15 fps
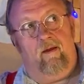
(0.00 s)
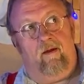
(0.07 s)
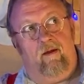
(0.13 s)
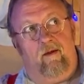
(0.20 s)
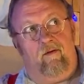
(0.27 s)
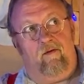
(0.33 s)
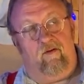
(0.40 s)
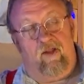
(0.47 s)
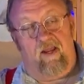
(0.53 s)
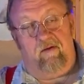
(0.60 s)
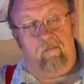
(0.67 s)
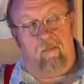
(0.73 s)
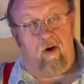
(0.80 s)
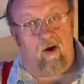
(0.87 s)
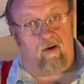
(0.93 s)
uh, Dean
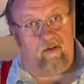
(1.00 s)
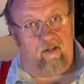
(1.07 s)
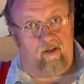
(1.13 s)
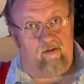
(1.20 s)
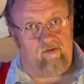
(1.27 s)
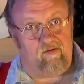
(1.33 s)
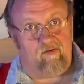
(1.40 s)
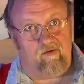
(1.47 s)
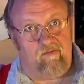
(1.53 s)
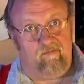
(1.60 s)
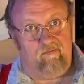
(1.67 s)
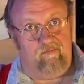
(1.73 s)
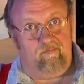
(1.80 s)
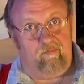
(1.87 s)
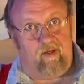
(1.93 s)
Markley's,
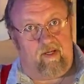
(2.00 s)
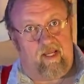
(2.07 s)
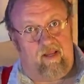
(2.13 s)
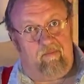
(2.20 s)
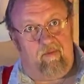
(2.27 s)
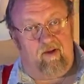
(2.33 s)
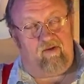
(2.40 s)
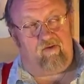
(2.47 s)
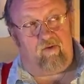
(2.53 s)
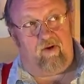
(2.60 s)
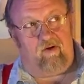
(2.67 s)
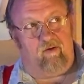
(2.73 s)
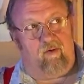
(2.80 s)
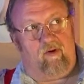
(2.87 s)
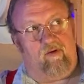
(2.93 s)
became my string
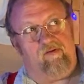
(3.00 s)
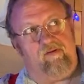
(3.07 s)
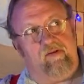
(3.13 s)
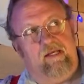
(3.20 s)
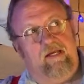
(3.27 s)
choice.